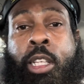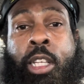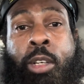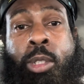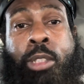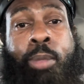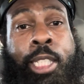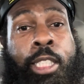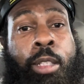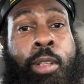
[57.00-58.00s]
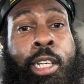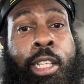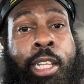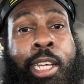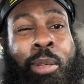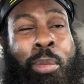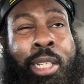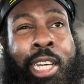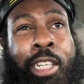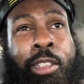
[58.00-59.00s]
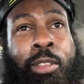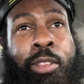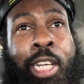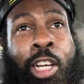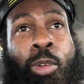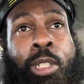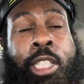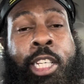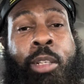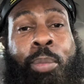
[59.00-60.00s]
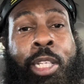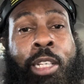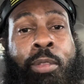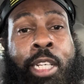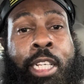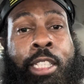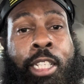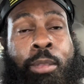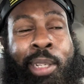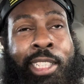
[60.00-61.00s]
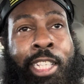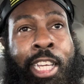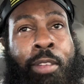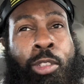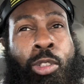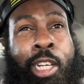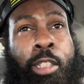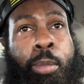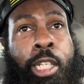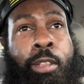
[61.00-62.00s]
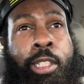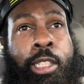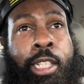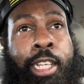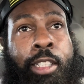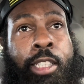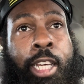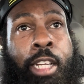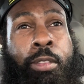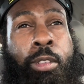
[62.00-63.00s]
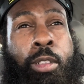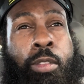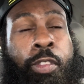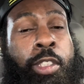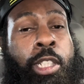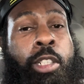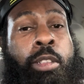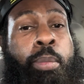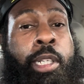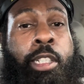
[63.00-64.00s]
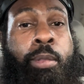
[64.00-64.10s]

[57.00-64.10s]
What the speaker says: Which it might seem like a lot, but I don't really think it'll pick up 9,000 pounds. I haven't tried to pick up anything outside of a 1,500 pickup.